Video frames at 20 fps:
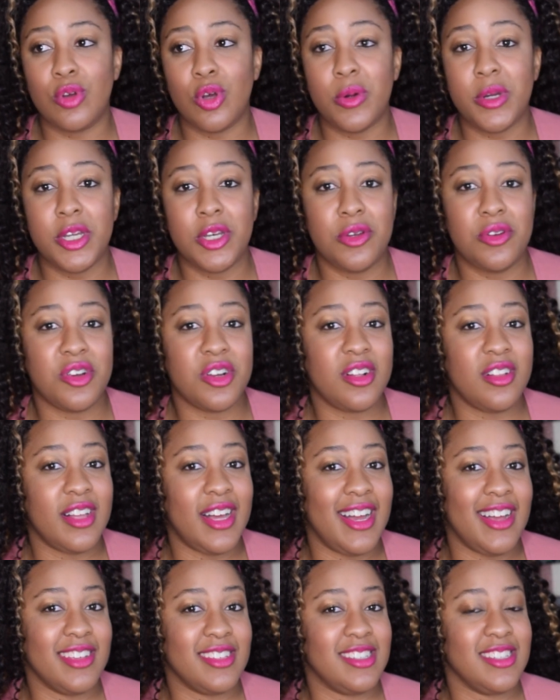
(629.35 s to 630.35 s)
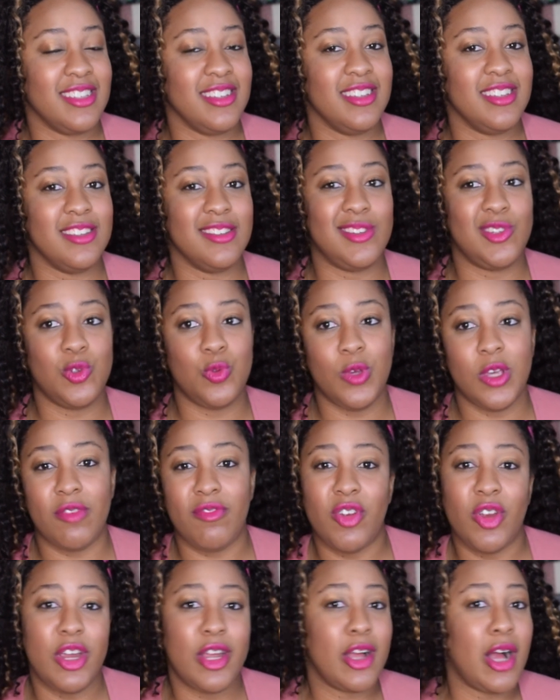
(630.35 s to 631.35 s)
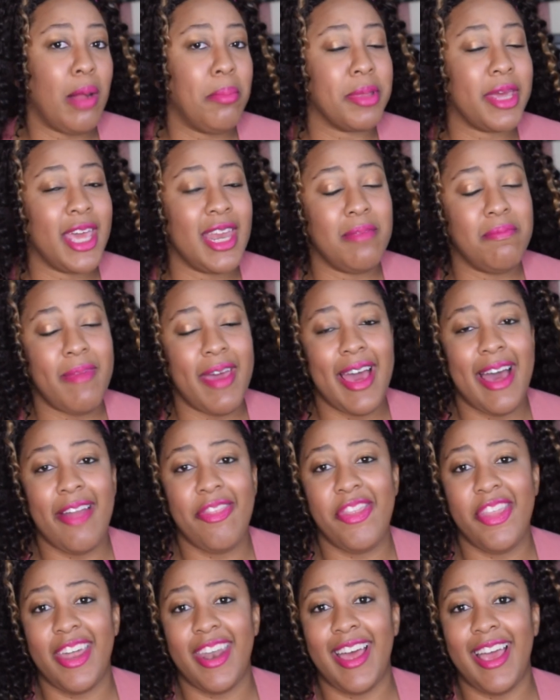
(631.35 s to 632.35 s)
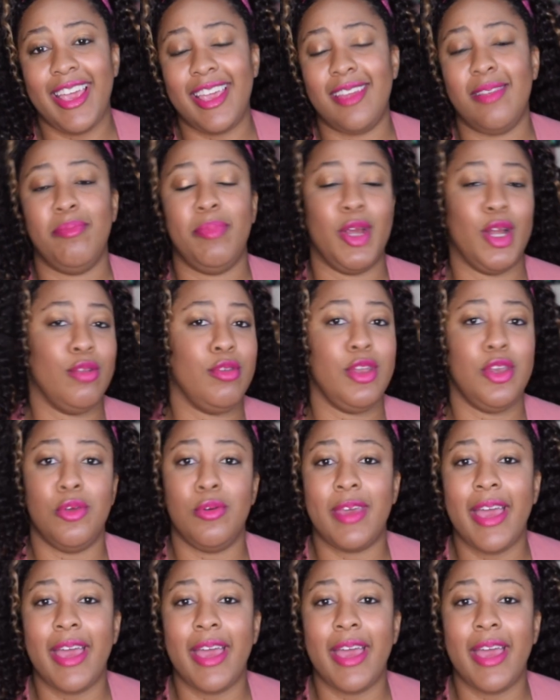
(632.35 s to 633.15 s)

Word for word: going to her classes, doing very complicated math that I can barely do